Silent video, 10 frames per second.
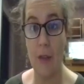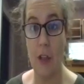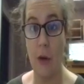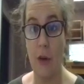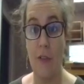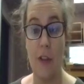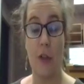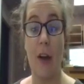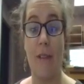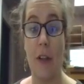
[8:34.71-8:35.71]
So if the
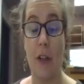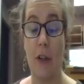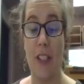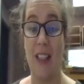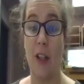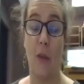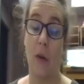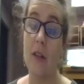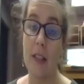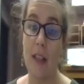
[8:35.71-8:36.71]
trafficker didn't
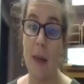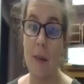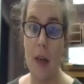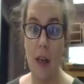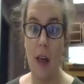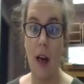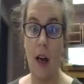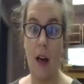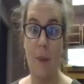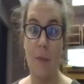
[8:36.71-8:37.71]
coerce them,
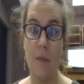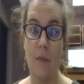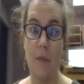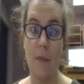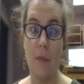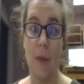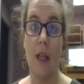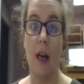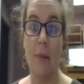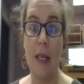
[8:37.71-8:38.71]

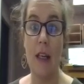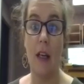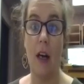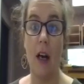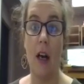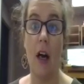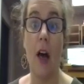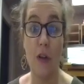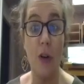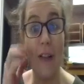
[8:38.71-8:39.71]
becoming
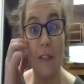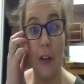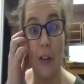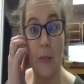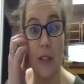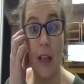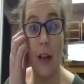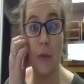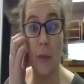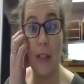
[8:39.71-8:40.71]
a trafficker
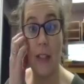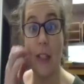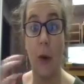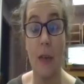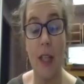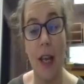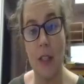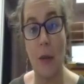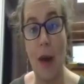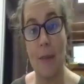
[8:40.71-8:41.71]
themselves was the only
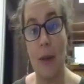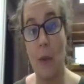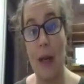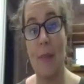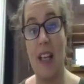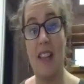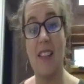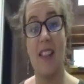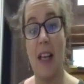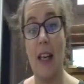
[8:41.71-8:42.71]
exit ramp they could
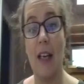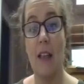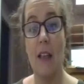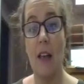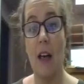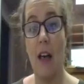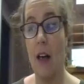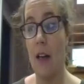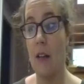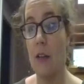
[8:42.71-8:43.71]
see
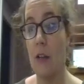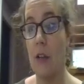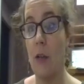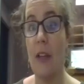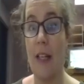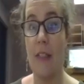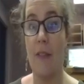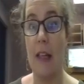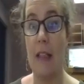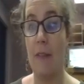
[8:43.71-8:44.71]
to a less
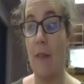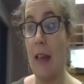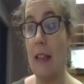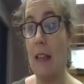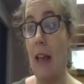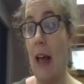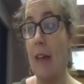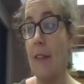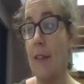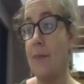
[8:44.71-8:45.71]
violent
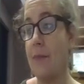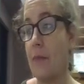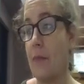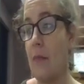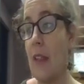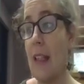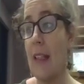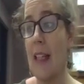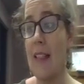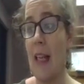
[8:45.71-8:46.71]
life.
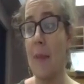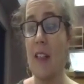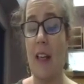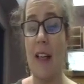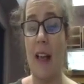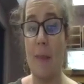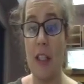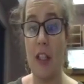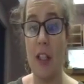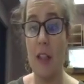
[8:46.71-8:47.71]
In that same study I
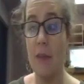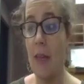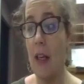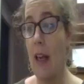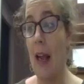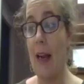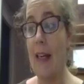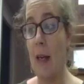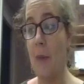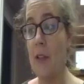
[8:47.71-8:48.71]
mentioned,
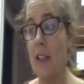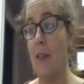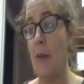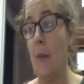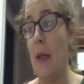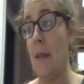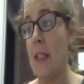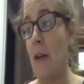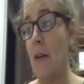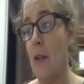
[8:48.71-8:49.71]
88% of the pimps
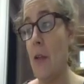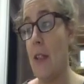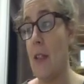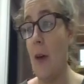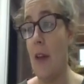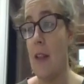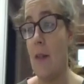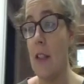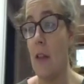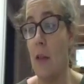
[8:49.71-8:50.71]
interviewed experienced
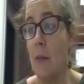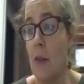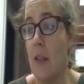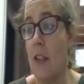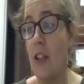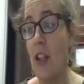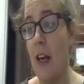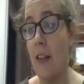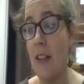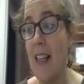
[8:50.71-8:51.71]
physical abuse as a
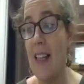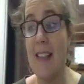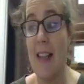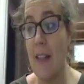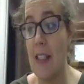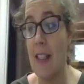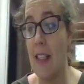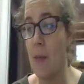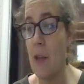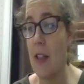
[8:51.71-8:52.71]
child,
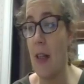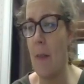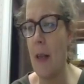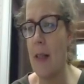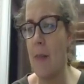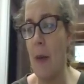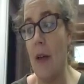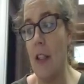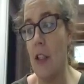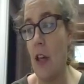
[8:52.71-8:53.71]
76%
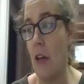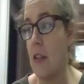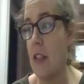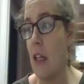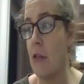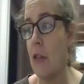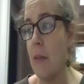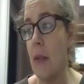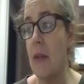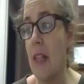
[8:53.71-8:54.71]
experienced childhood sexual
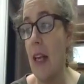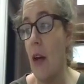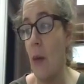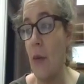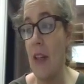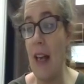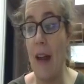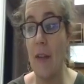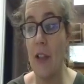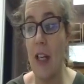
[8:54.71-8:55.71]
abuse, with an
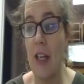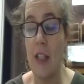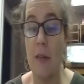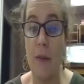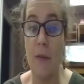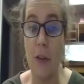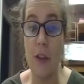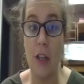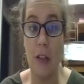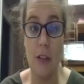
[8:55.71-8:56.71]
average age of the
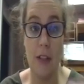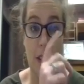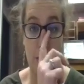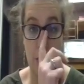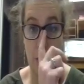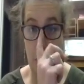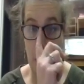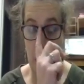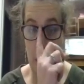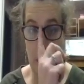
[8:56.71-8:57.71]
first childhood sexual
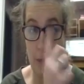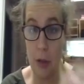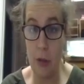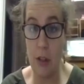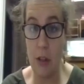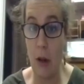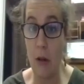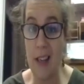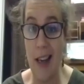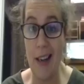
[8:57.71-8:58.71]
abuse
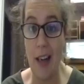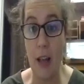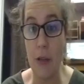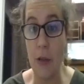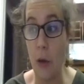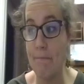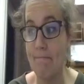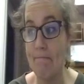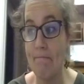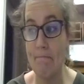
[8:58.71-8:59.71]
assault at 9 years old.
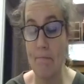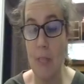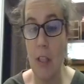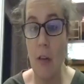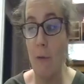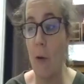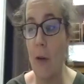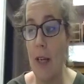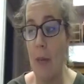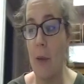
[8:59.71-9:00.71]

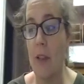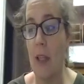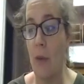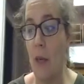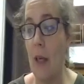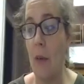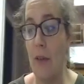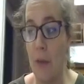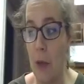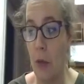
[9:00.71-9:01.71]
48% ran away
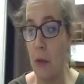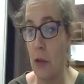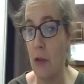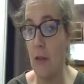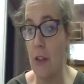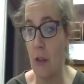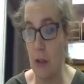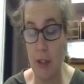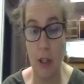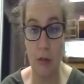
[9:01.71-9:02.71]
from home due to physical
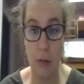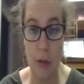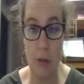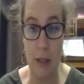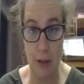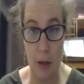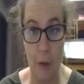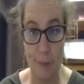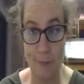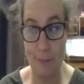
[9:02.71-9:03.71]
and sexual abuse in the home.